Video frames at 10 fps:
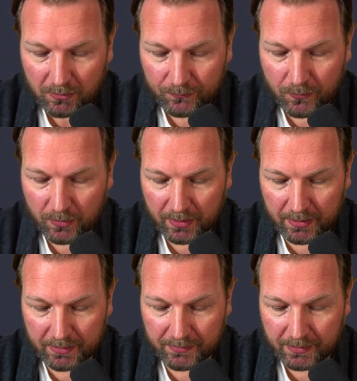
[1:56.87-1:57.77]
for
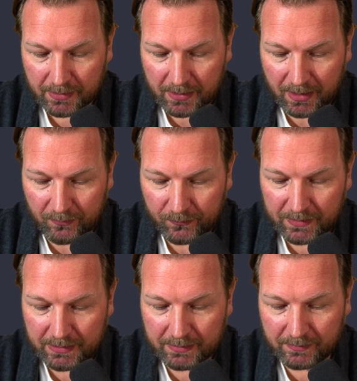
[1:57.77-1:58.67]
an
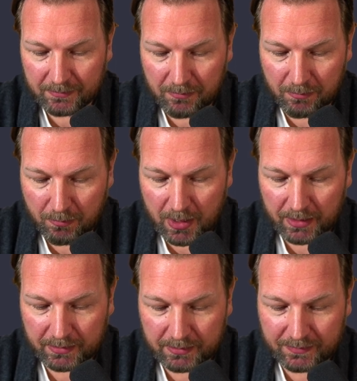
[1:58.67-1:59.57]
affiliate
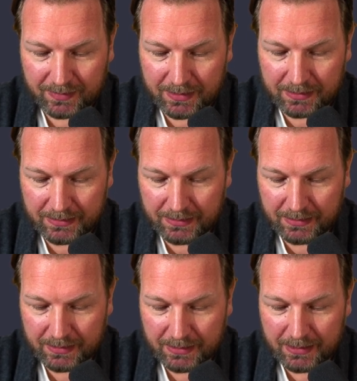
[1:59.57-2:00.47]
marketing
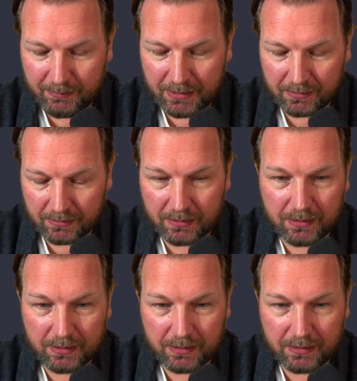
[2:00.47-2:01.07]
ebook